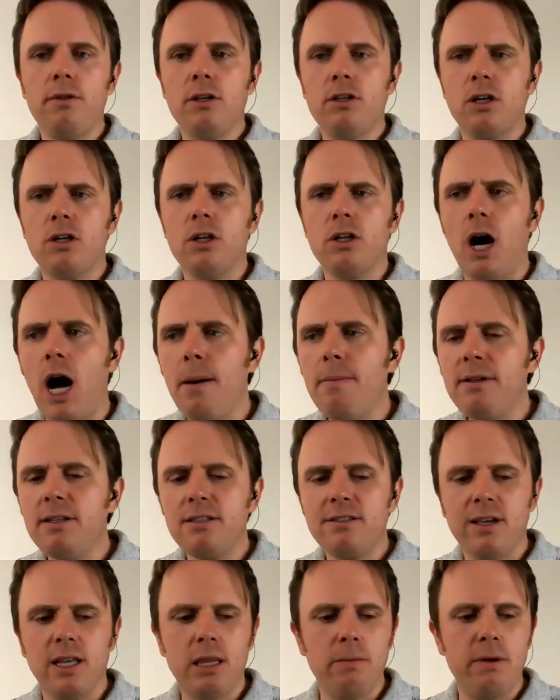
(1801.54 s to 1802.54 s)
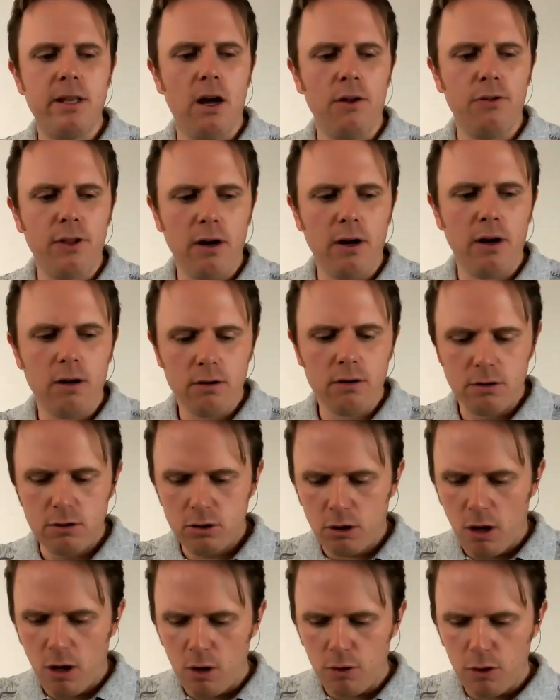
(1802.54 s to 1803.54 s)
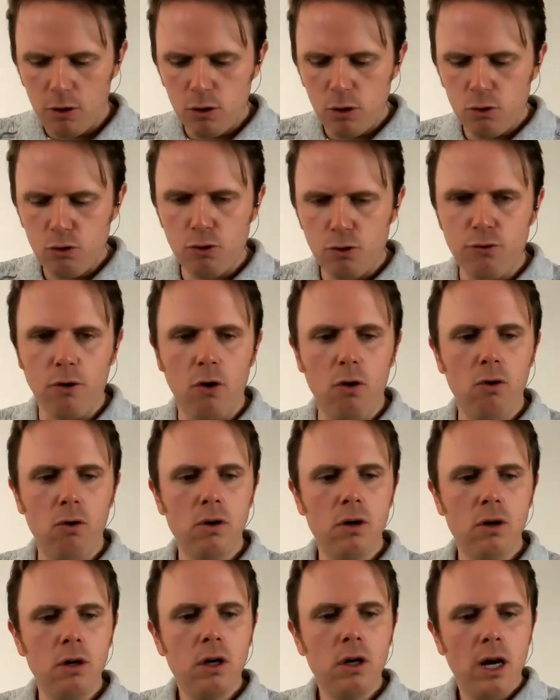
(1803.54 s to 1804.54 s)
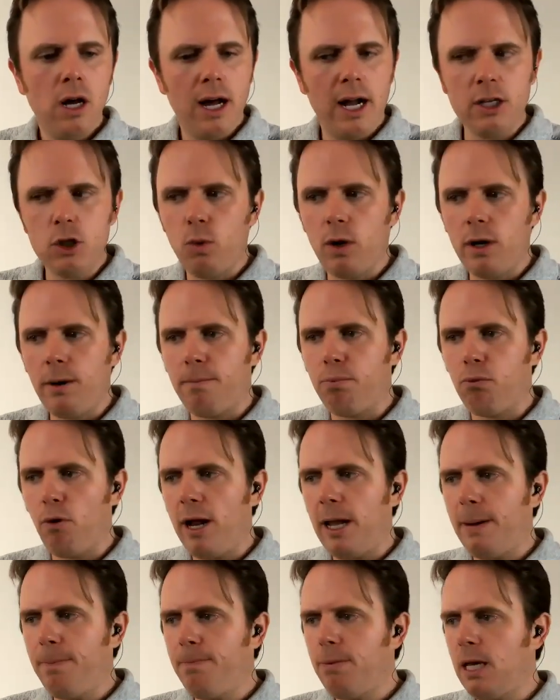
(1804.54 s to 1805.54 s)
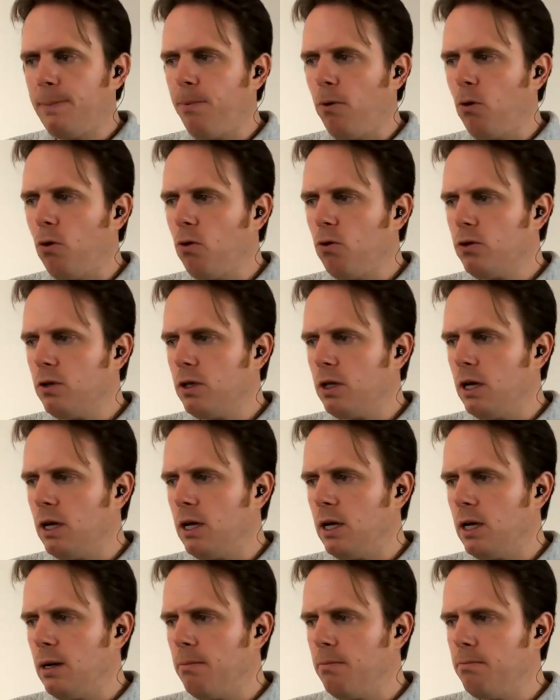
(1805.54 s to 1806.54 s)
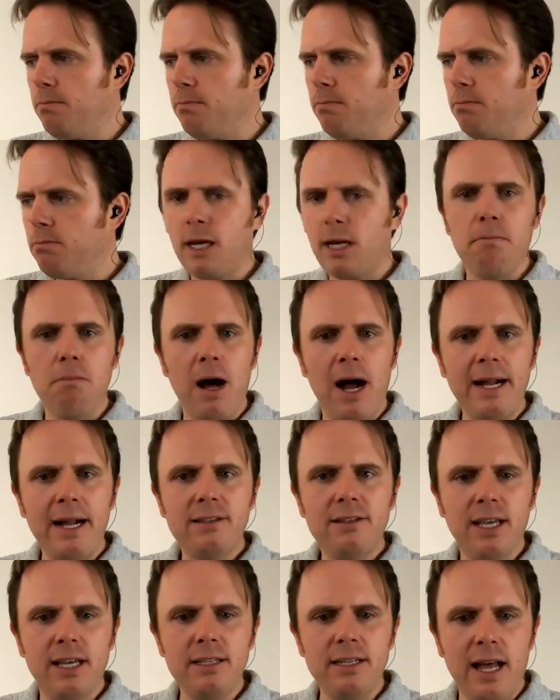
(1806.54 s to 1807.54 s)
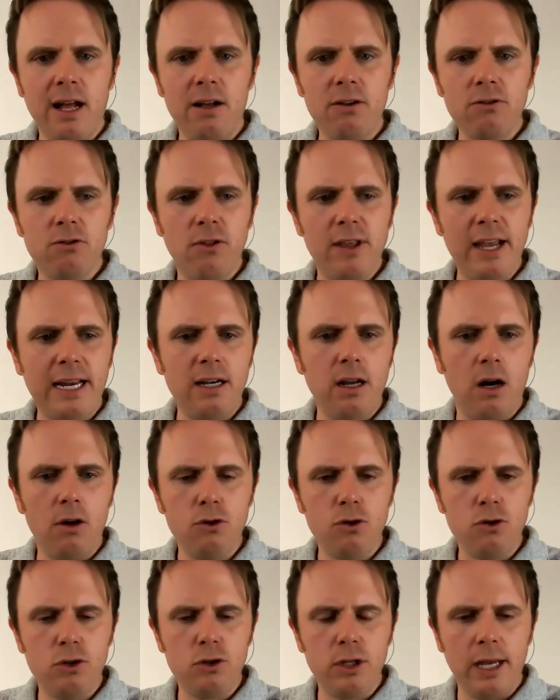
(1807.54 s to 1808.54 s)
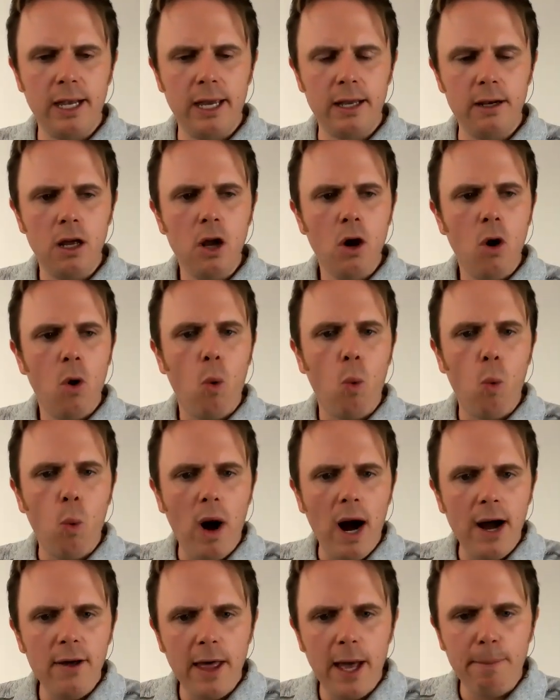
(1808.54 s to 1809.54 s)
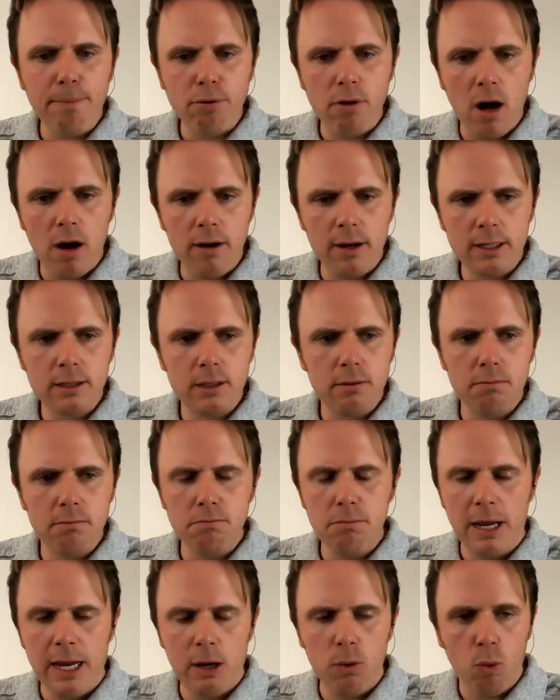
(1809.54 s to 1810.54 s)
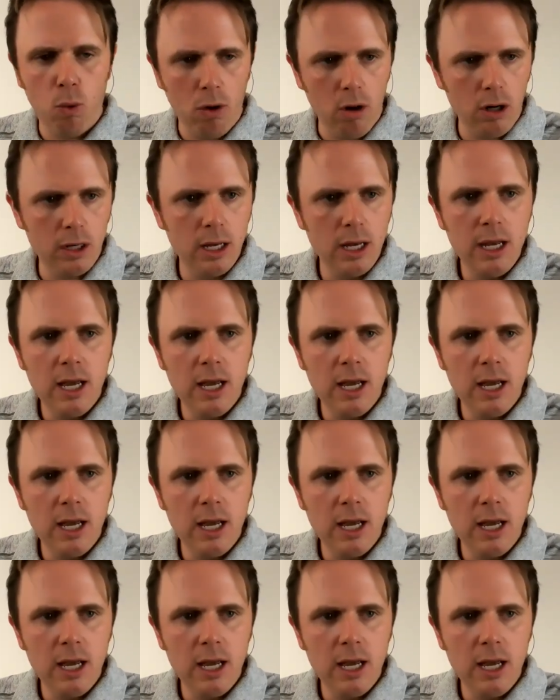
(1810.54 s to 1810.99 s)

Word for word: There's a common supplement out there. It's called Nutrafol. I just want to break people um, kind of mindset down so they can understand why that product may work.